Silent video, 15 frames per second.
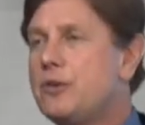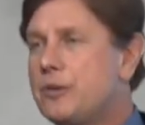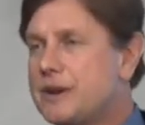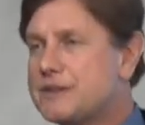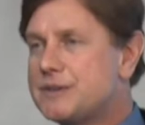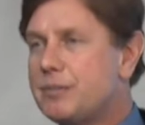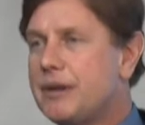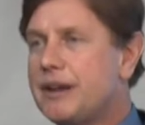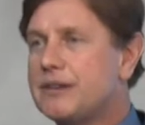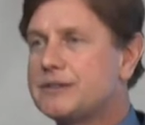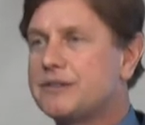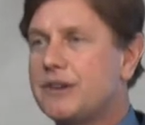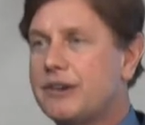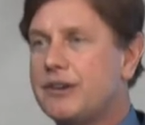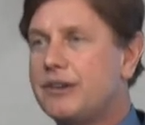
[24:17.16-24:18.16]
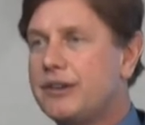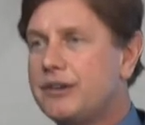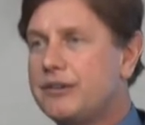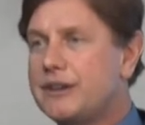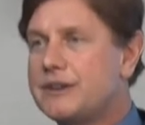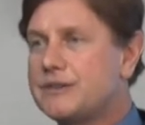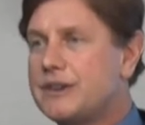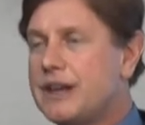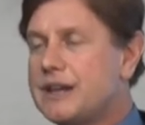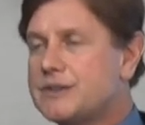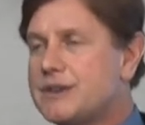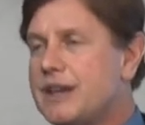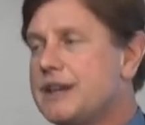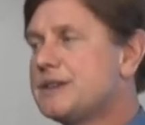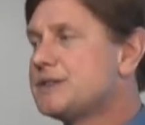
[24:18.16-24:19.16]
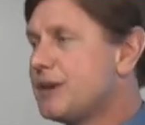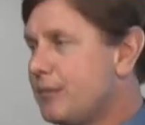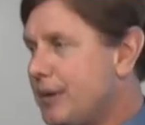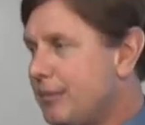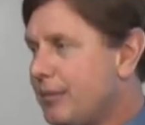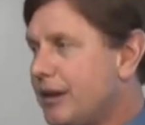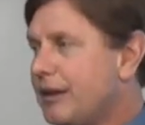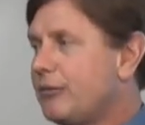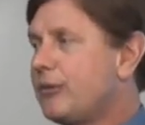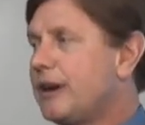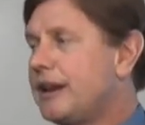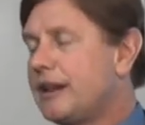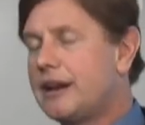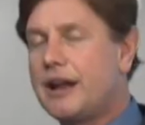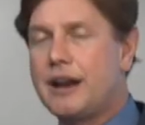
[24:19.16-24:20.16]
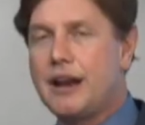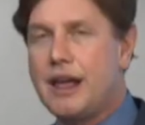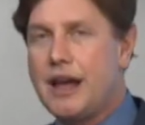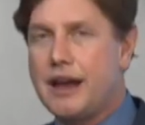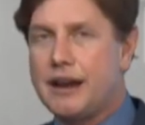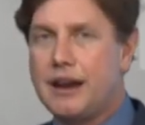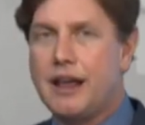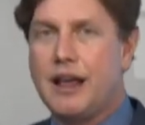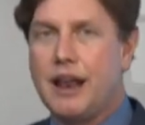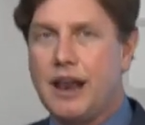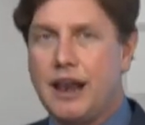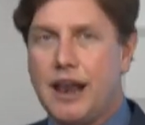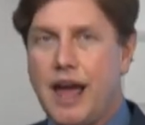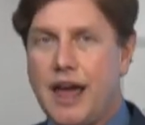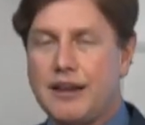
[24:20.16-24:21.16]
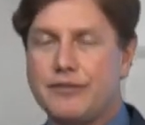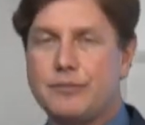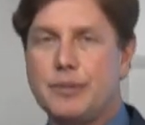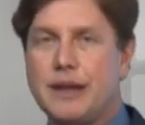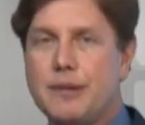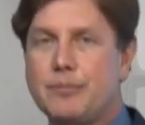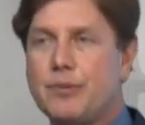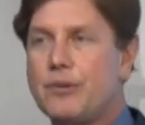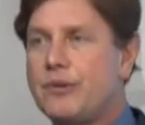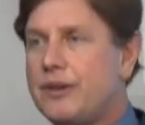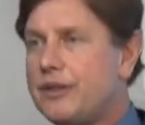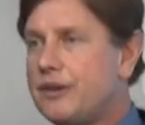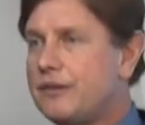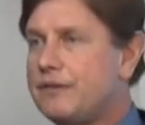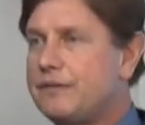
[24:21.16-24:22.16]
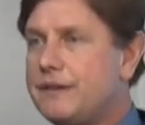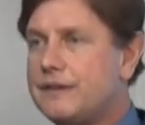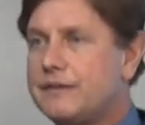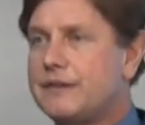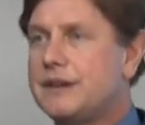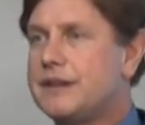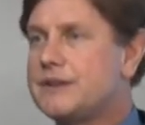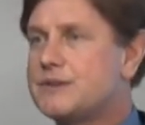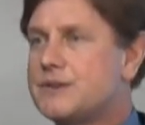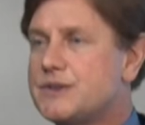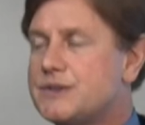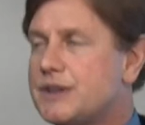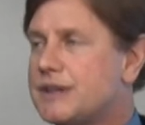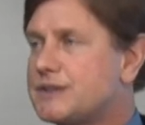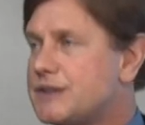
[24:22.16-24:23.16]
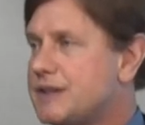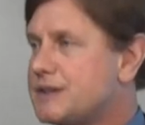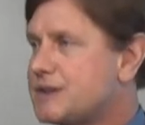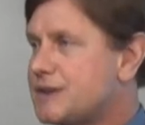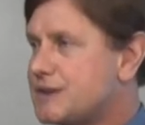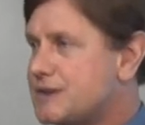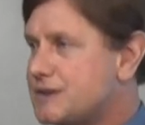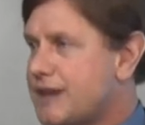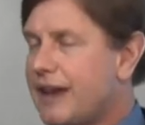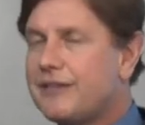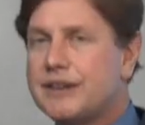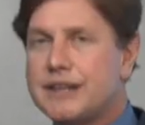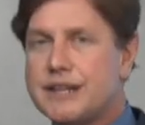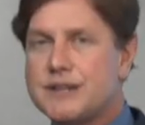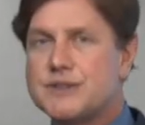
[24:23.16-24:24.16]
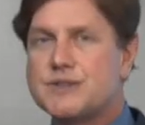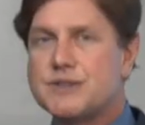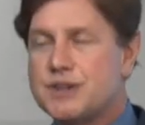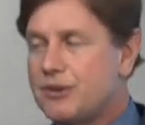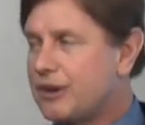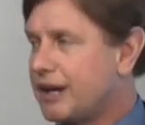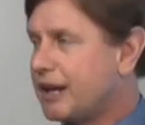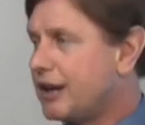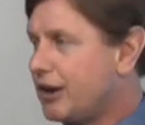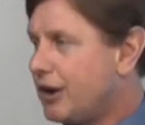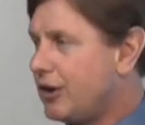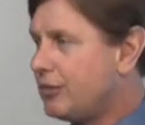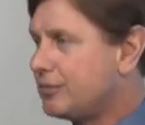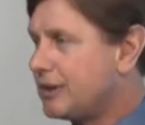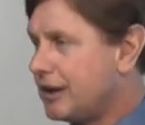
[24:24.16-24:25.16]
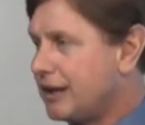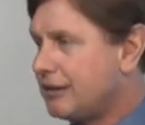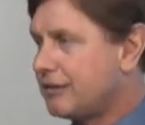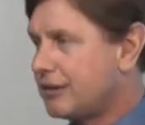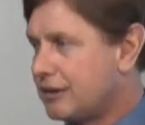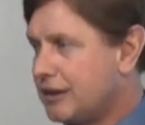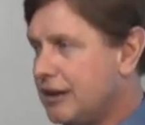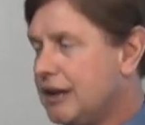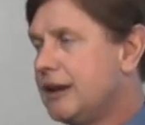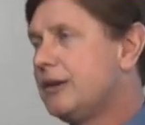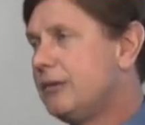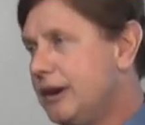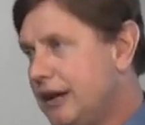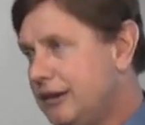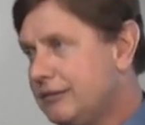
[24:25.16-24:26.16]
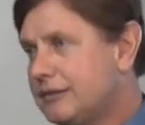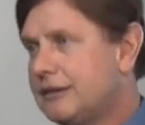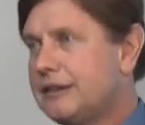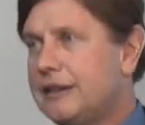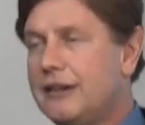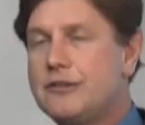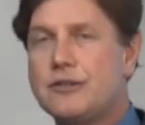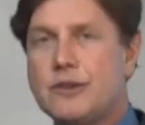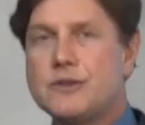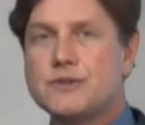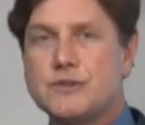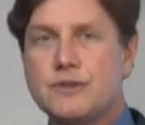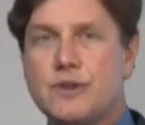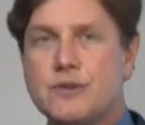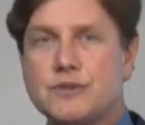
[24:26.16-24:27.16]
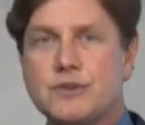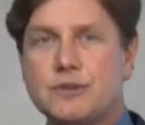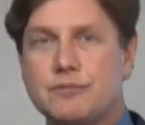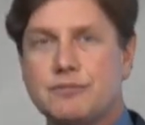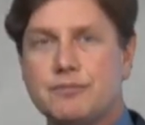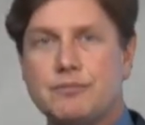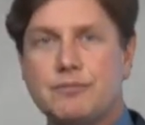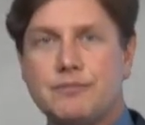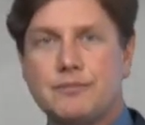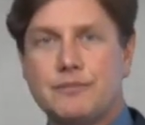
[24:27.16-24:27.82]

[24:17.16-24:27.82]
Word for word: Who reads the Plano Star Courier these days? Some people read it online. A lot of people in their 50s, 60s, and 70s still get it home delivered. Well, th those, those are